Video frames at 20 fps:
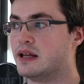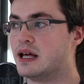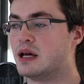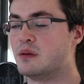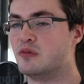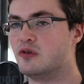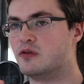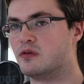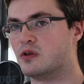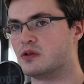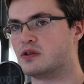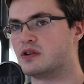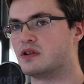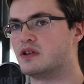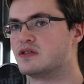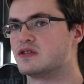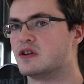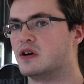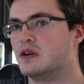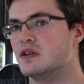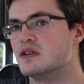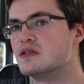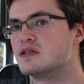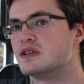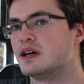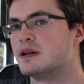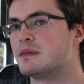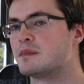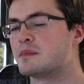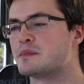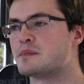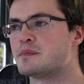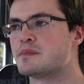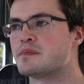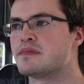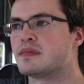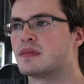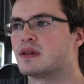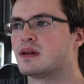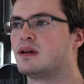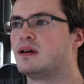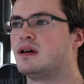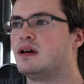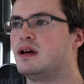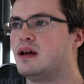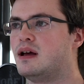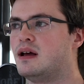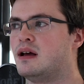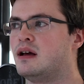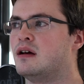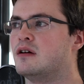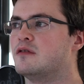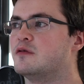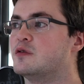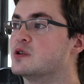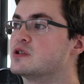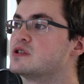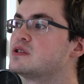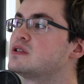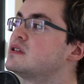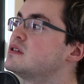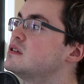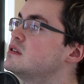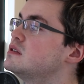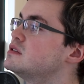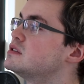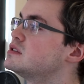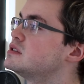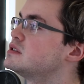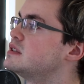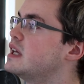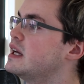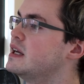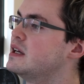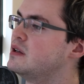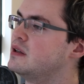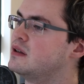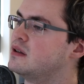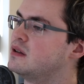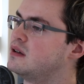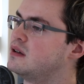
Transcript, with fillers: then move on to the sound design. First, staying